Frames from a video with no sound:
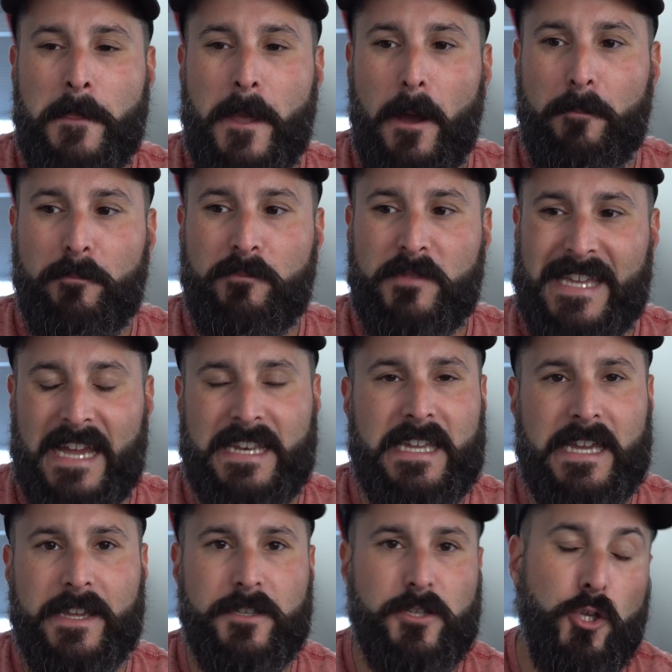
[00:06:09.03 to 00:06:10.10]
But the
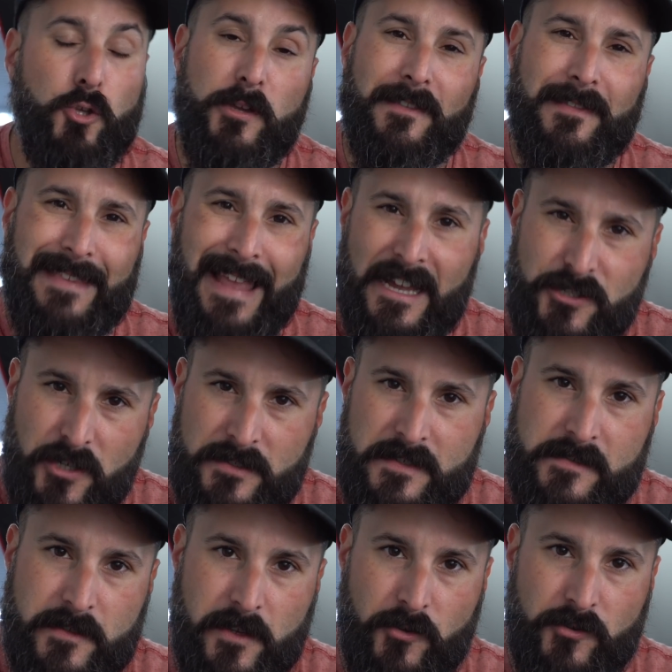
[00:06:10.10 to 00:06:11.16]
idea is you can latch onto
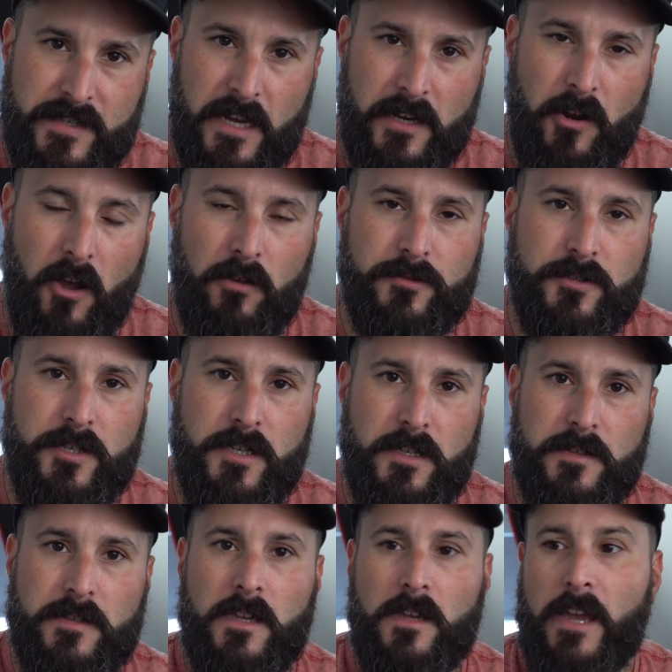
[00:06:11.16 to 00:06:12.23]
these other
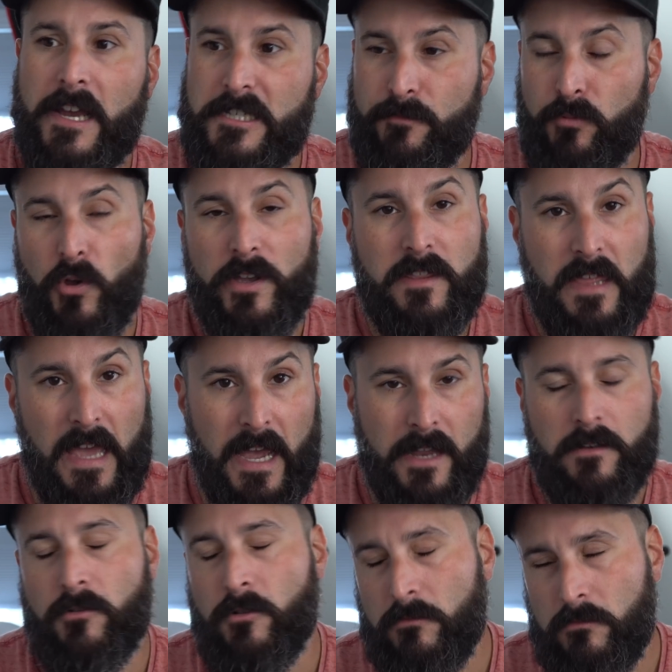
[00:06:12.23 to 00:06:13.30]
technologies, exploit
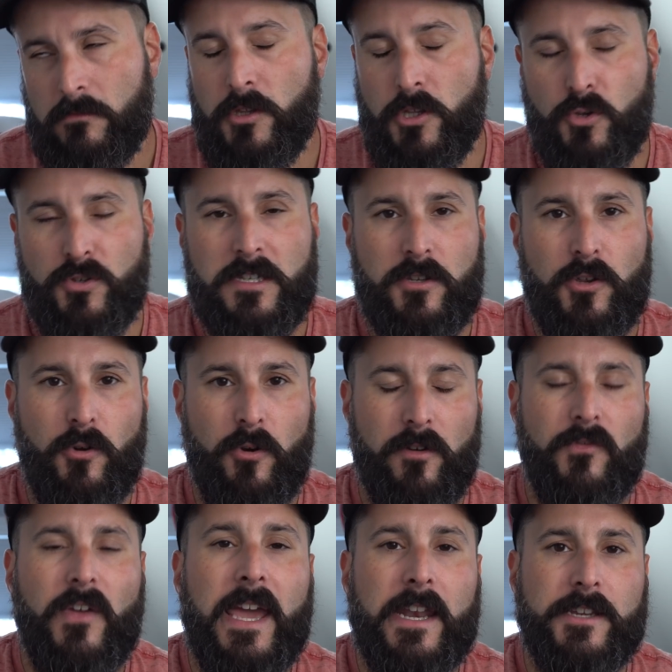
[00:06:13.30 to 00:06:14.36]
that or use it to your
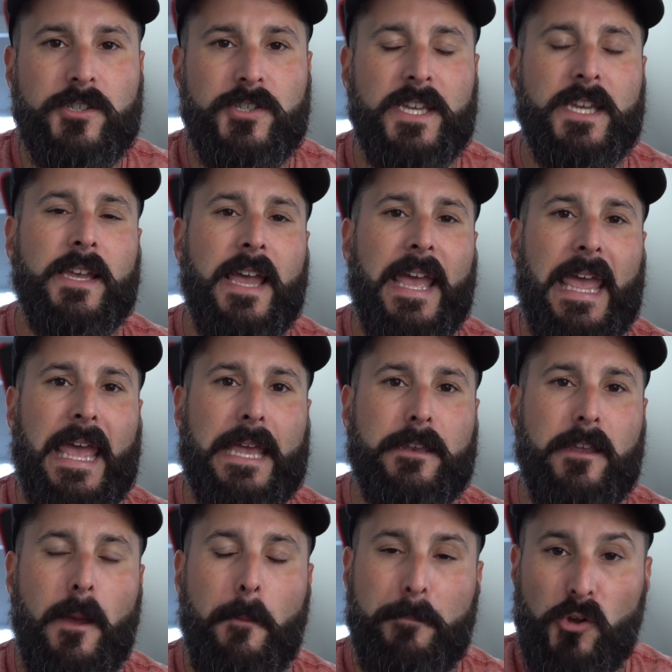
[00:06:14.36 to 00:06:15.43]
advantage, and
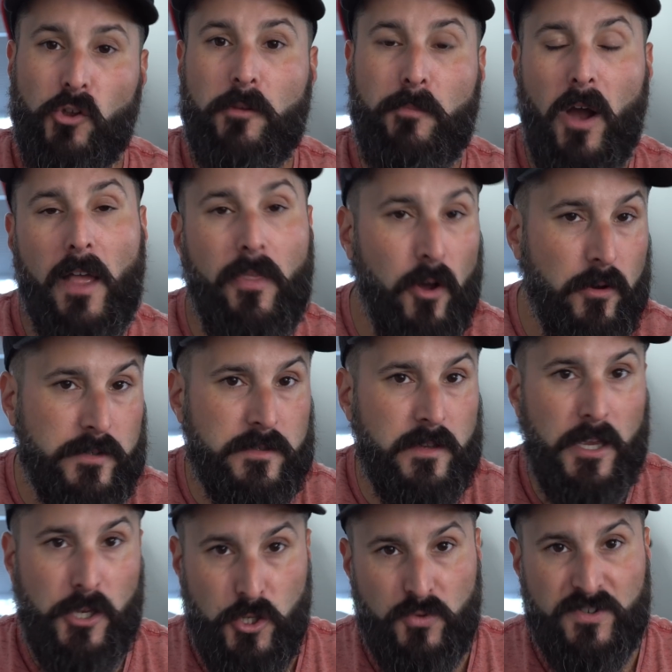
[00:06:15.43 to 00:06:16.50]
build upon those
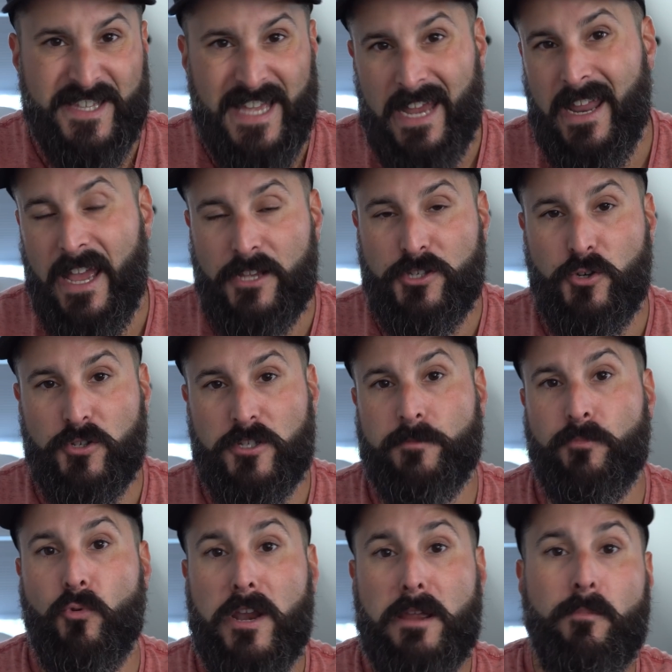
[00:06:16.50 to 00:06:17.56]
and use that as your
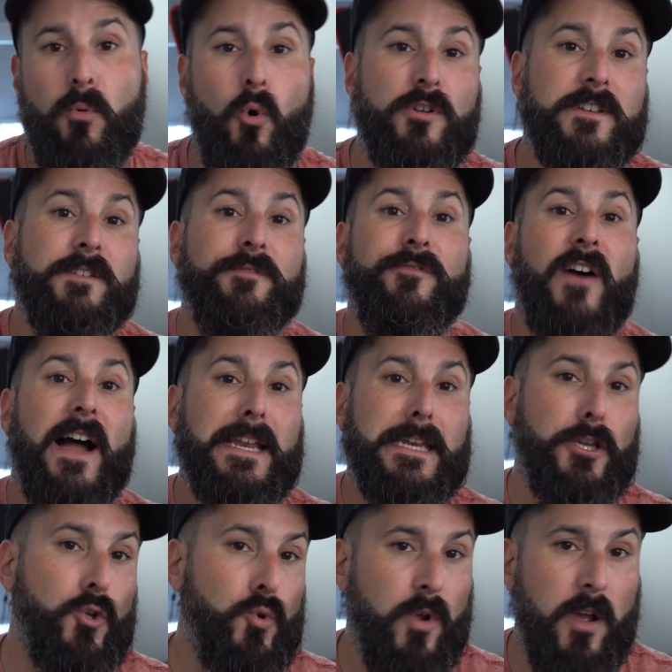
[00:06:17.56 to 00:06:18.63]
springboard to
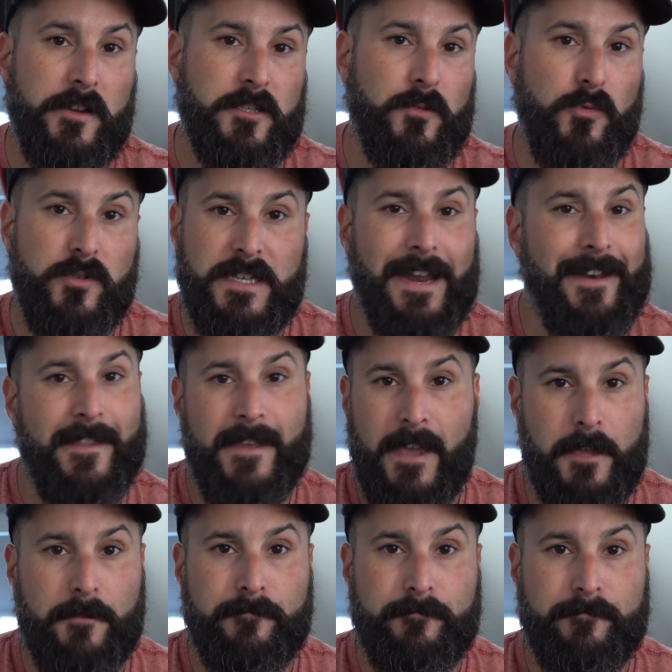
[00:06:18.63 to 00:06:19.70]
finding new customers out of the gate.